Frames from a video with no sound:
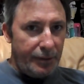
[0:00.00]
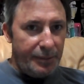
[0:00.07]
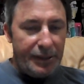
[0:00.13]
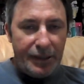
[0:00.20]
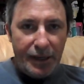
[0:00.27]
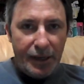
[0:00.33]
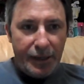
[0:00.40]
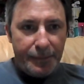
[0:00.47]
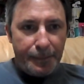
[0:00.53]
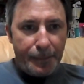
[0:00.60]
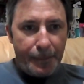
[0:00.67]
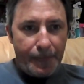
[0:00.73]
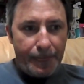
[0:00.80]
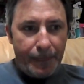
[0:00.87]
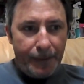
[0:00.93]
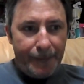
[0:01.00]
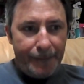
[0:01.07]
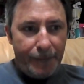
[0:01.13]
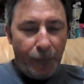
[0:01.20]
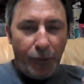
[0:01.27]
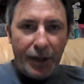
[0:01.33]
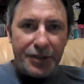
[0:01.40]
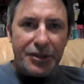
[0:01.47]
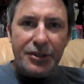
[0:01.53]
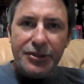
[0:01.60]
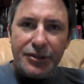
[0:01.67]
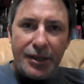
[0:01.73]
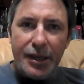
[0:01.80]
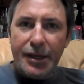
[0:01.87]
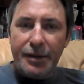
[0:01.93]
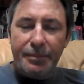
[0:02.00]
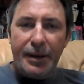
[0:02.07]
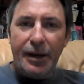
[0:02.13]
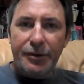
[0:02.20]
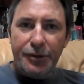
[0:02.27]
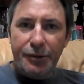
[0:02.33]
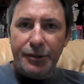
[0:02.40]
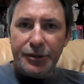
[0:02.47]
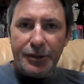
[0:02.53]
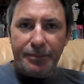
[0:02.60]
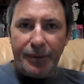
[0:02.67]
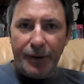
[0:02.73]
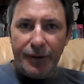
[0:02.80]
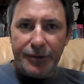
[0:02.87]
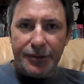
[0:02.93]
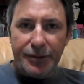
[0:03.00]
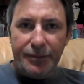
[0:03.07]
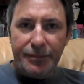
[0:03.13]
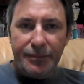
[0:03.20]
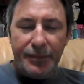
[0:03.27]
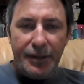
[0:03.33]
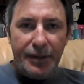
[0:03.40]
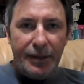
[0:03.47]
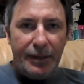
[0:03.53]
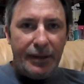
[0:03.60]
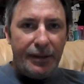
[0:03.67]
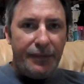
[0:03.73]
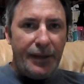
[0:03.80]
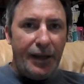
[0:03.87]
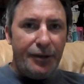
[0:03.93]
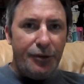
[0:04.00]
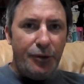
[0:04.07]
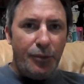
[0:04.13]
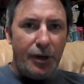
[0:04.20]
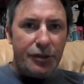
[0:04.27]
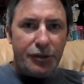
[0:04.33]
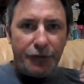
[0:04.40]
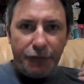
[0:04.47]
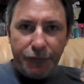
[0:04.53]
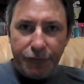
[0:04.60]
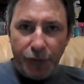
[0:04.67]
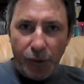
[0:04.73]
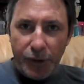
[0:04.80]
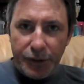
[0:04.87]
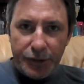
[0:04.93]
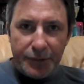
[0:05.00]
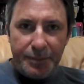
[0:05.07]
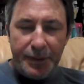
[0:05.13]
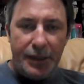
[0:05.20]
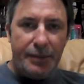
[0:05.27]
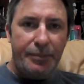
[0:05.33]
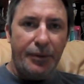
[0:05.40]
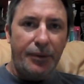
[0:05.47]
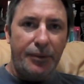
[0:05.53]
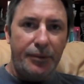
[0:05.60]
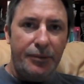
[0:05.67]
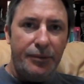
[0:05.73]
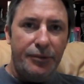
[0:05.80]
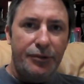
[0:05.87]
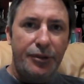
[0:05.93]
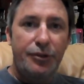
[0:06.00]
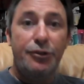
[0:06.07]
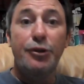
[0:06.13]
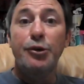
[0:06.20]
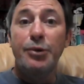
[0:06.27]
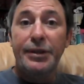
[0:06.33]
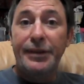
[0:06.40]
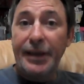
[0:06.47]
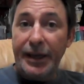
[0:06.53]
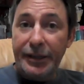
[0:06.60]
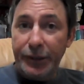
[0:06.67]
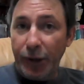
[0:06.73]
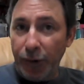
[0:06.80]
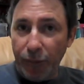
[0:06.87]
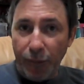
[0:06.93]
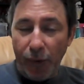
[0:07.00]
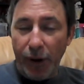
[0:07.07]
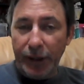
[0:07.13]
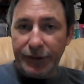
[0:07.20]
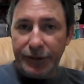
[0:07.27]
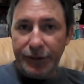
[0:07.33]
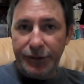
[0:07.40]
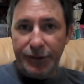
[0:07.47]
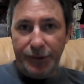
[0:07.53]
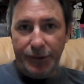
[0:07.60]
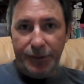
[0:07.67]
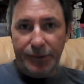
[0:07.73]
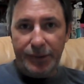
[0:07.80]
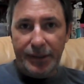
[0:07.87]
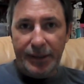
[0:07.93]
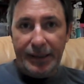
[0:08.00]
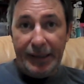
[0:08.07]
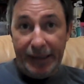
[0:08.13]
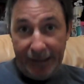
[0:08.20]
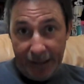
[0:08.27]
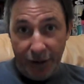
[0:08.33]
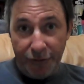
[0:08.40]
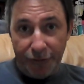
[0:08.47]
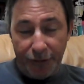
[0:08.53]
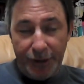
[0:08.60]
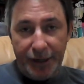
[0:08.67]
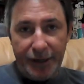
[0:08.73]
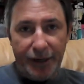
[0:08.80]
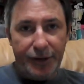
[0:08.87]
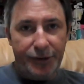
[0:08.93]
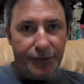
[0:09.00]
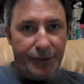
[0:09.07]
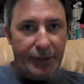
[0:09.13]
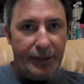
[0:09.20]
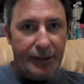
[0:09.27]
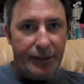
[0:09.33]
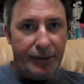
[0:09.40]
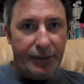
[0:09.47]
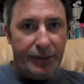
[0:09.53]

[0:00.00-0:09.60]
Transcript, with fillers: I mean, what does it say about you as a person that you want to force people to do what they don't want to do in a free country?